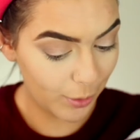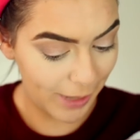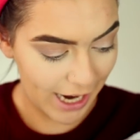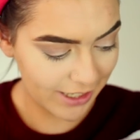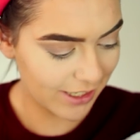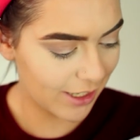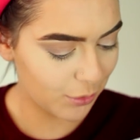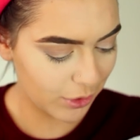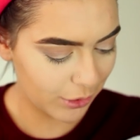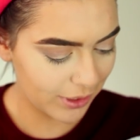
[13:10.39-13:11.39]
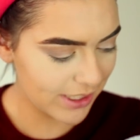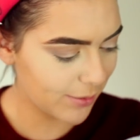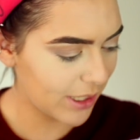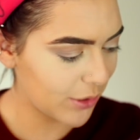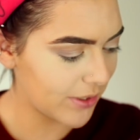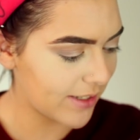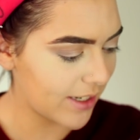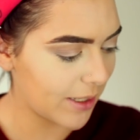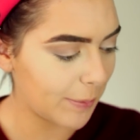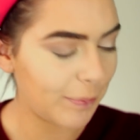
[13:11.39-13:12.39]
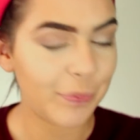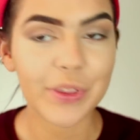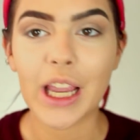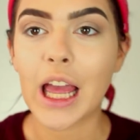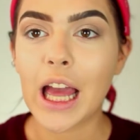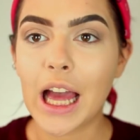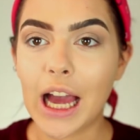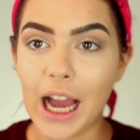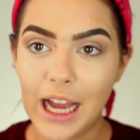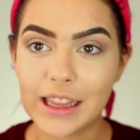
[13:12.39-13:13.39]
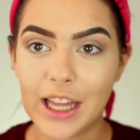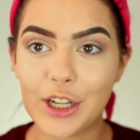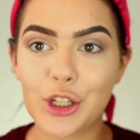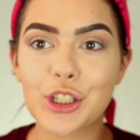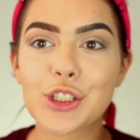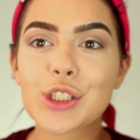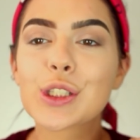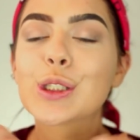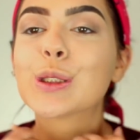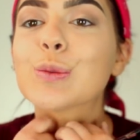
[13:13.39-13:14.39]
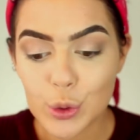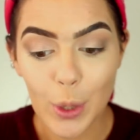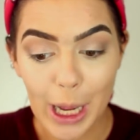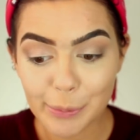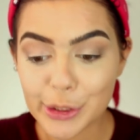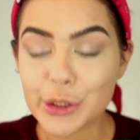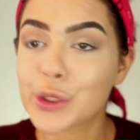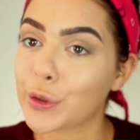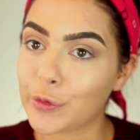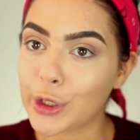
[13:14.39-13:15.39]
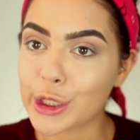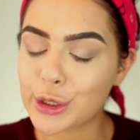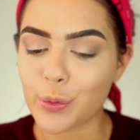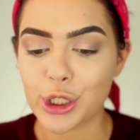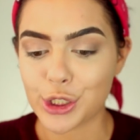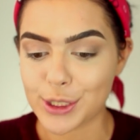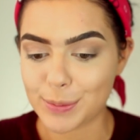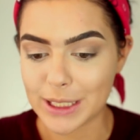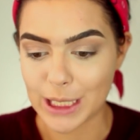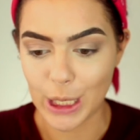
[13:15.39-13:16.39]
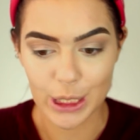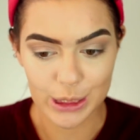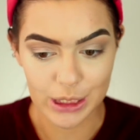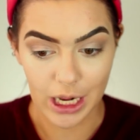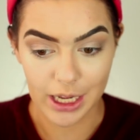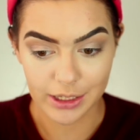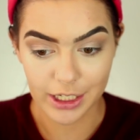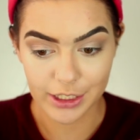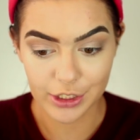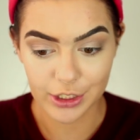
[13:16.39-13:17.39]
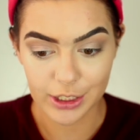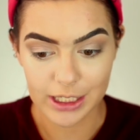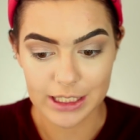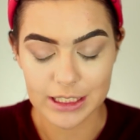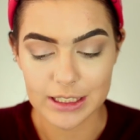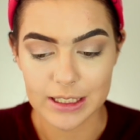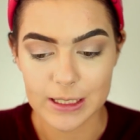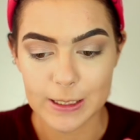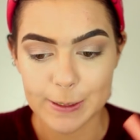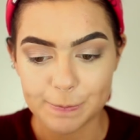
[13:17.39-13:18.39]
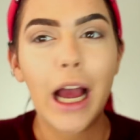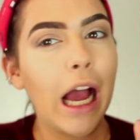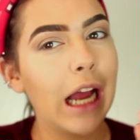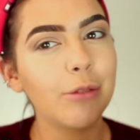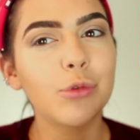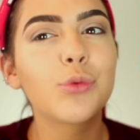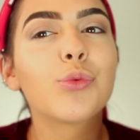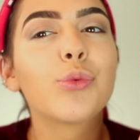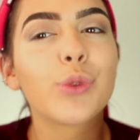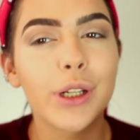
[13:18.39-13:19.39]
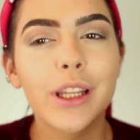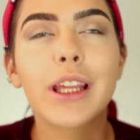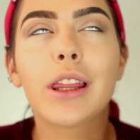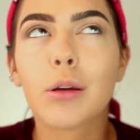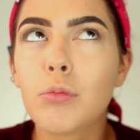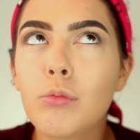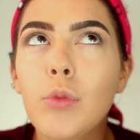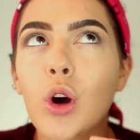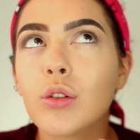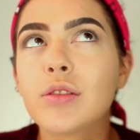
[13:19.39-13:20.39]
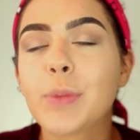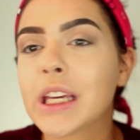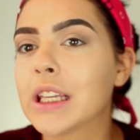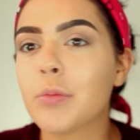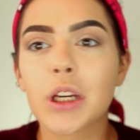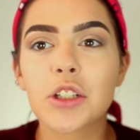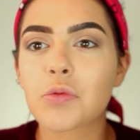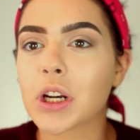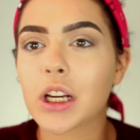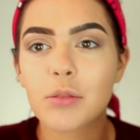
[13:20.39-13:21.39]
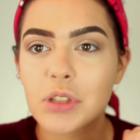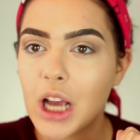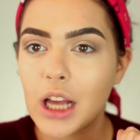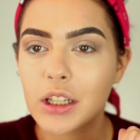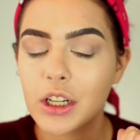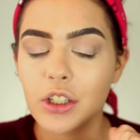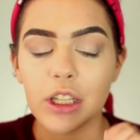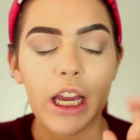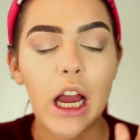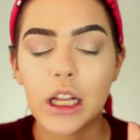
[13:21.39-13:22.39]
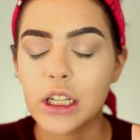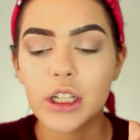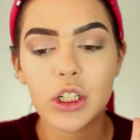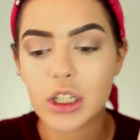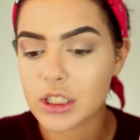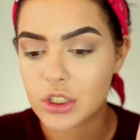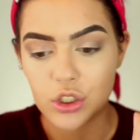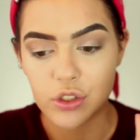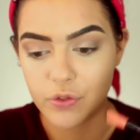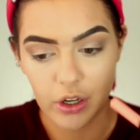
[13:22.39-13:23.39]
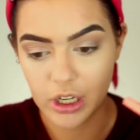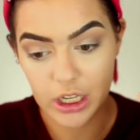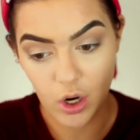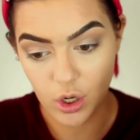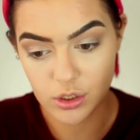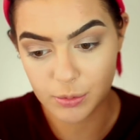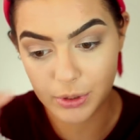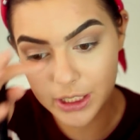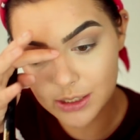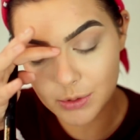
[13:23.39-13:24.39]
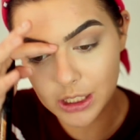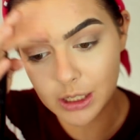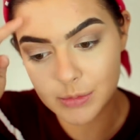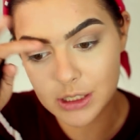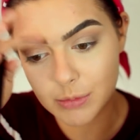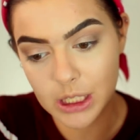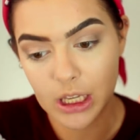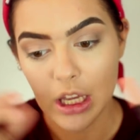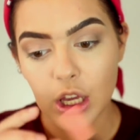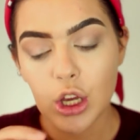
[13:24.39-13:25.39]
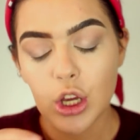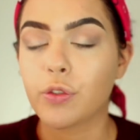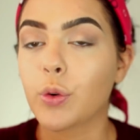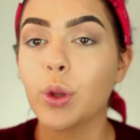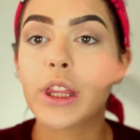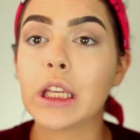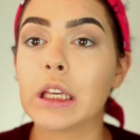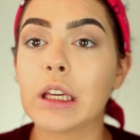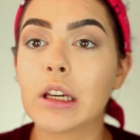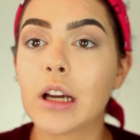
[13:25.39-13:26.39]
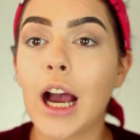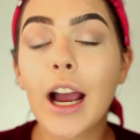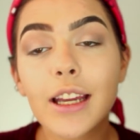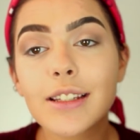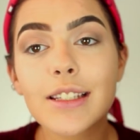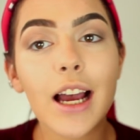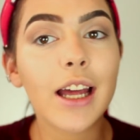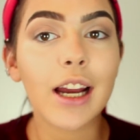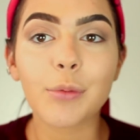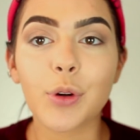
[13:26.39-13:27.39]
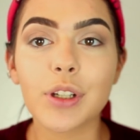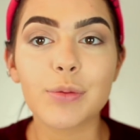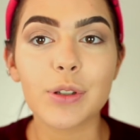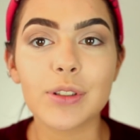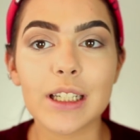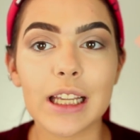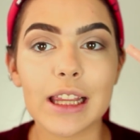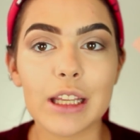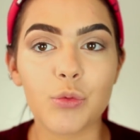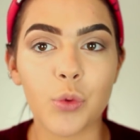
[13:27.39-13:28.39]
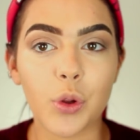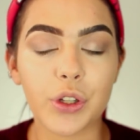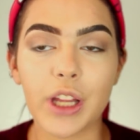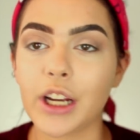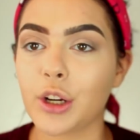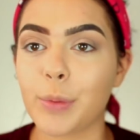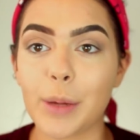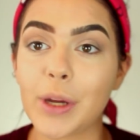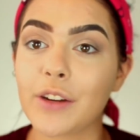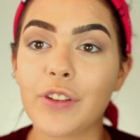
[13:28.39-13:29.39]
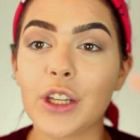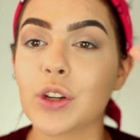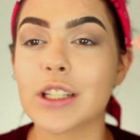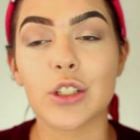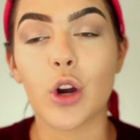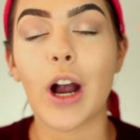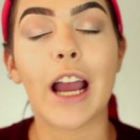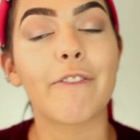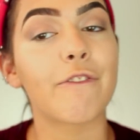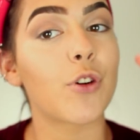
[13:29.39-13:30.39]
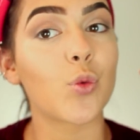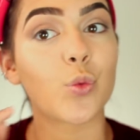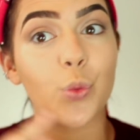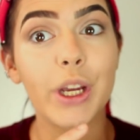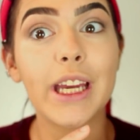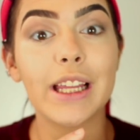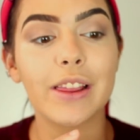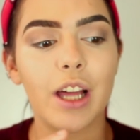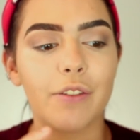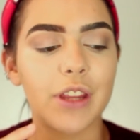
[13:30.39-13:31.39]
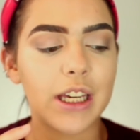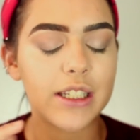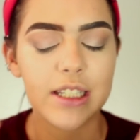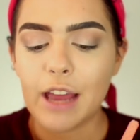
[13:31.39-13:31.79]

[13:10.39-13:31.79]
We're back, and we're going to be using eyeliners. So I'm concerned for this one just because eyeliner is... I'm really the most picky bitch when it comes to eyeliner. Like, eyeliner is just very hard to please when it comes to me. For the high-end side, I'm going to be using the Roller Liner by Benefit. You guys know I freaking love this.